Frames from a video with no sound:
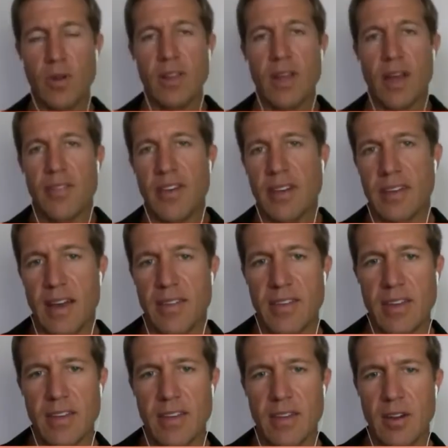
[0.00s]
really, I
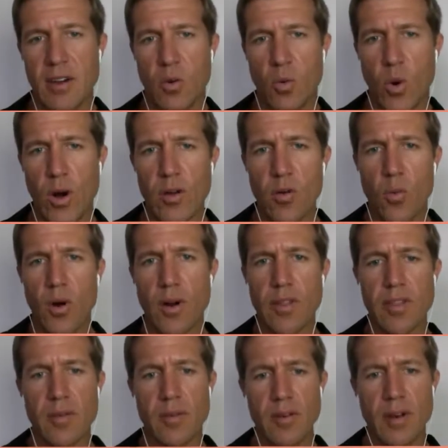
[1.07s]
think what are
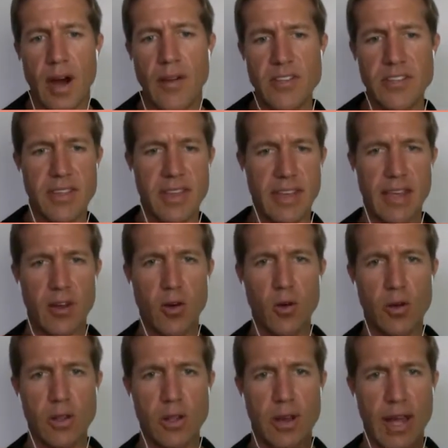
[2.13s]
the, obviously they can get a
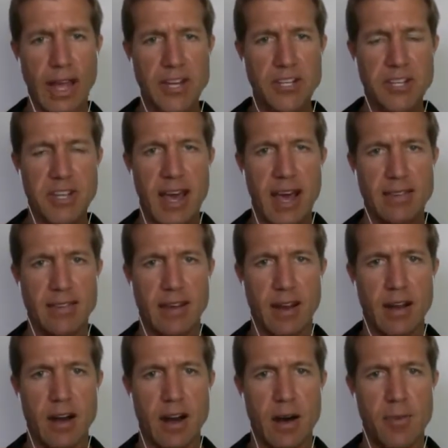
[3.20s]
hold of you at
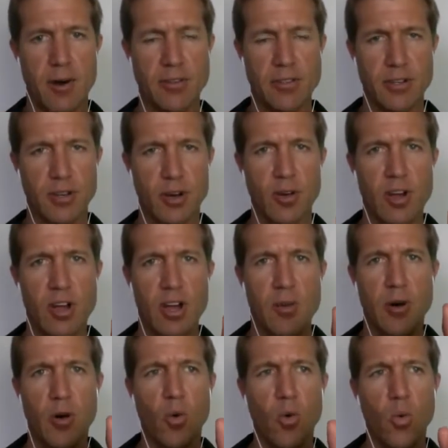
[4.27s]
hdhat.com also,
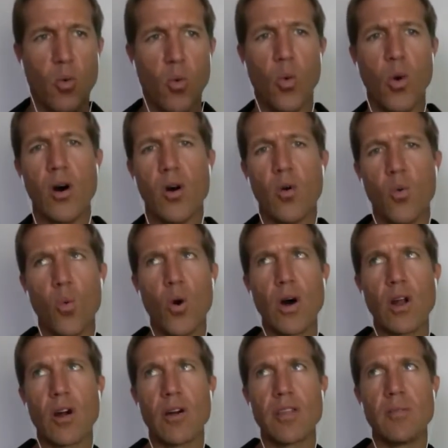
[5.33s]
but what
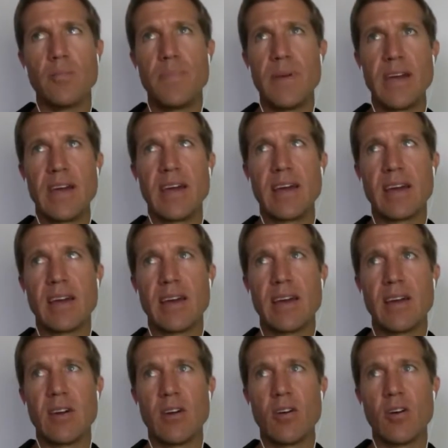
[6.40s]
are the big,
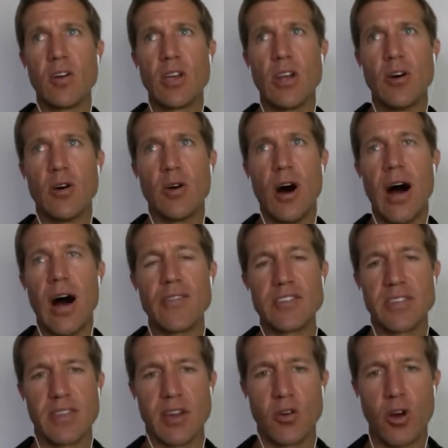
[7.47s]
you know,
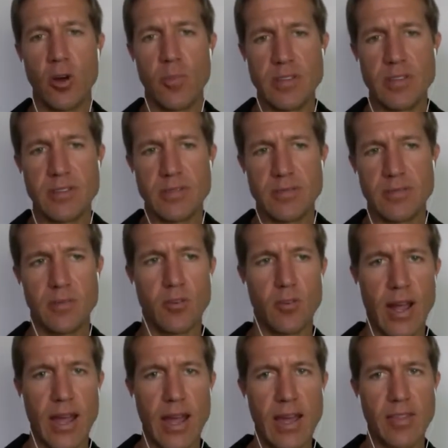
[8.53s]
obviously the equipment's
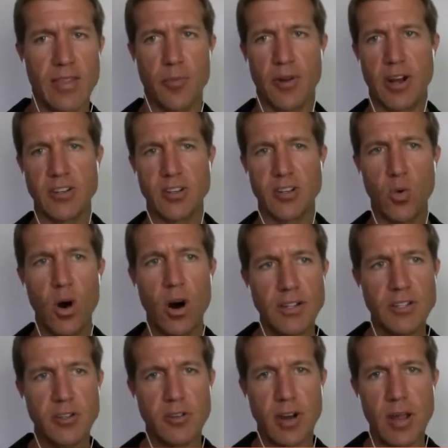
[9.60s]
great and the production quality
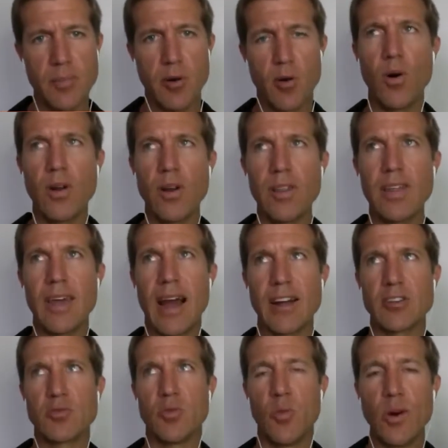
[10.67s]
is great, but what
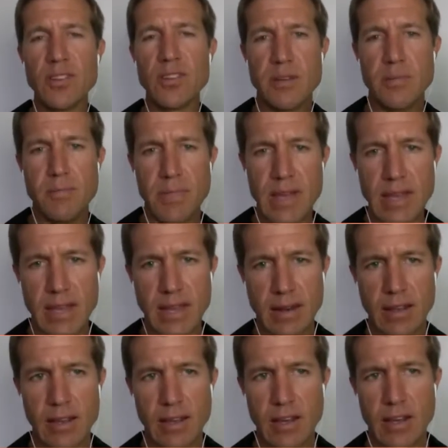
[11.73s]
does it mean